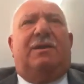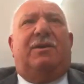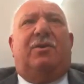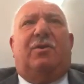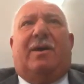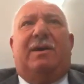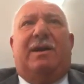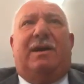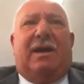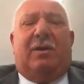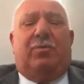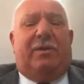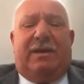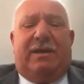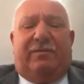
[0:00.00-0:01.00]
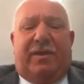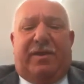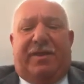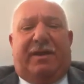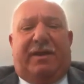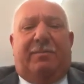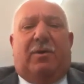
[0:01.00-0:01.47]
I wouldn't even
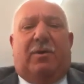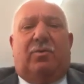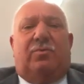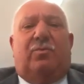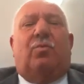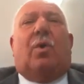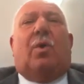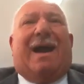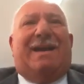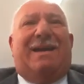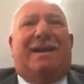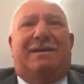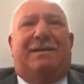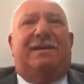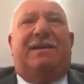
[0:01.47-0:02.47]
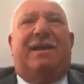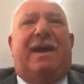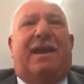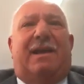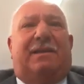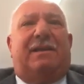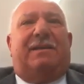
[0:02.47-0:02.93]
think about why I did
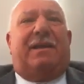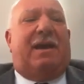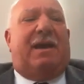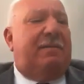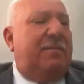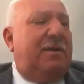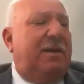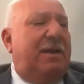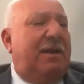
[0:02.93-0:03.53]
that at the time.